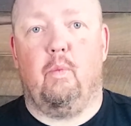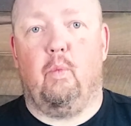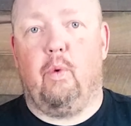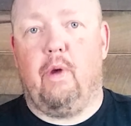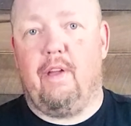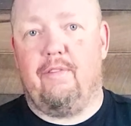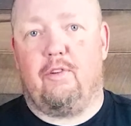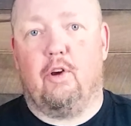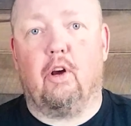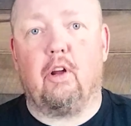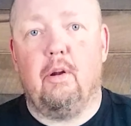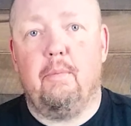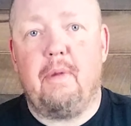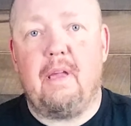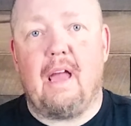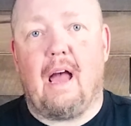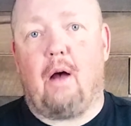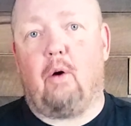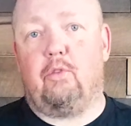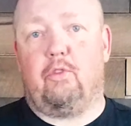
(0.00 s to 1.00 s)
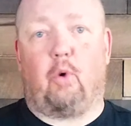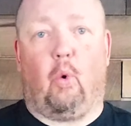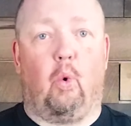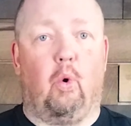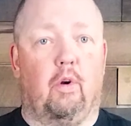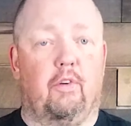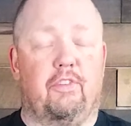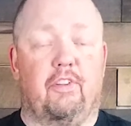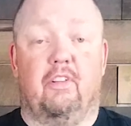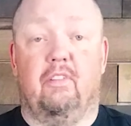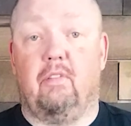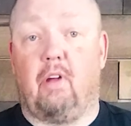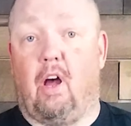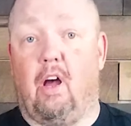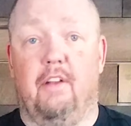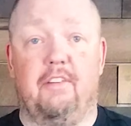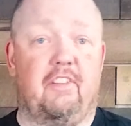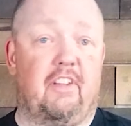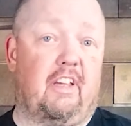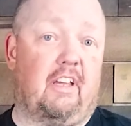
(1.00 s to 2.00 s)
if you're going to be outdoors,
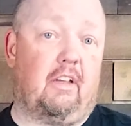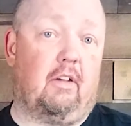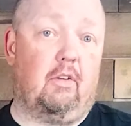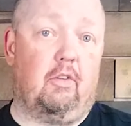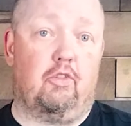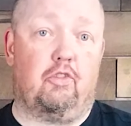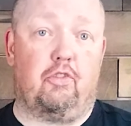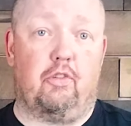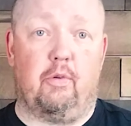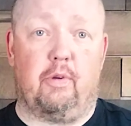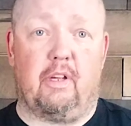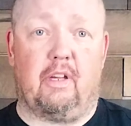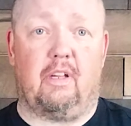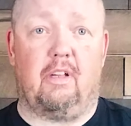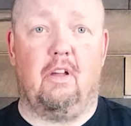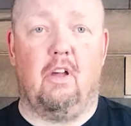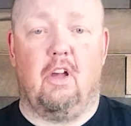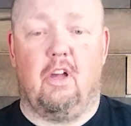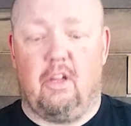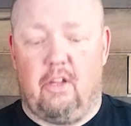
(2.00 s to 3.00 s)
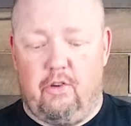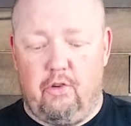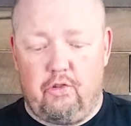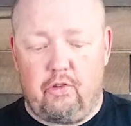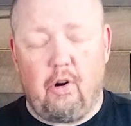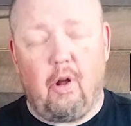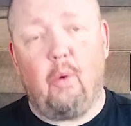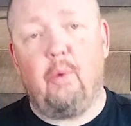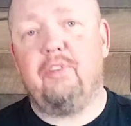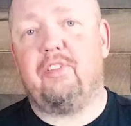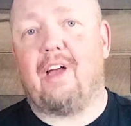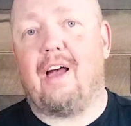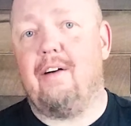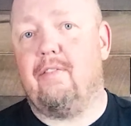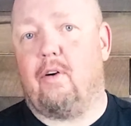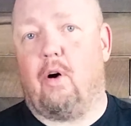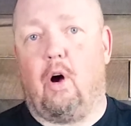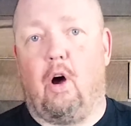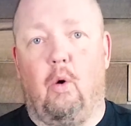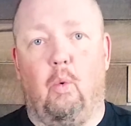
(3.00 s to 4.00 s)
hunting, shooting, you should always have
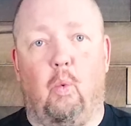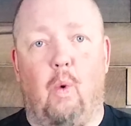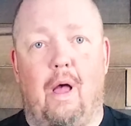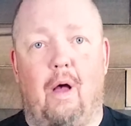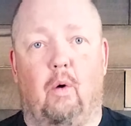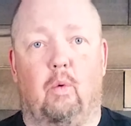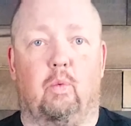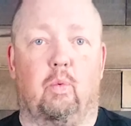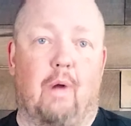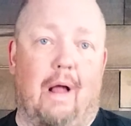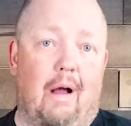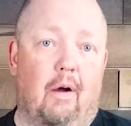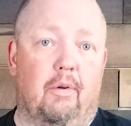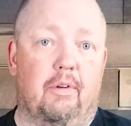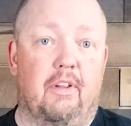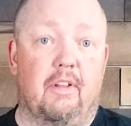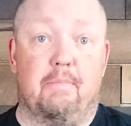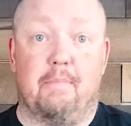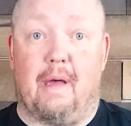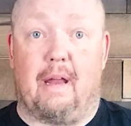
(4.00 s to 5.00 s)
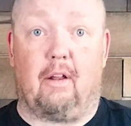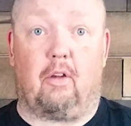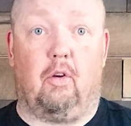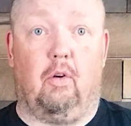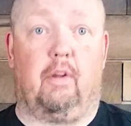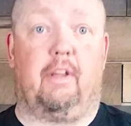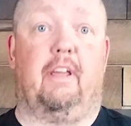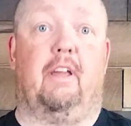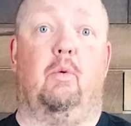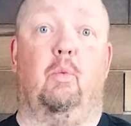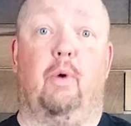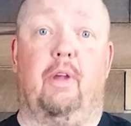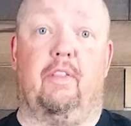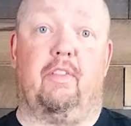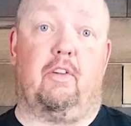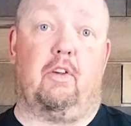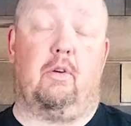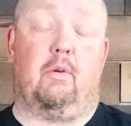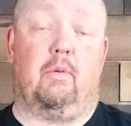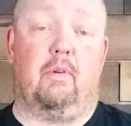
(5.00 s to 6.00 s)
a well-rounded medical kit with
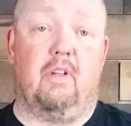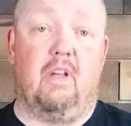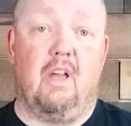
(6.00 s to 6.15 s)
you.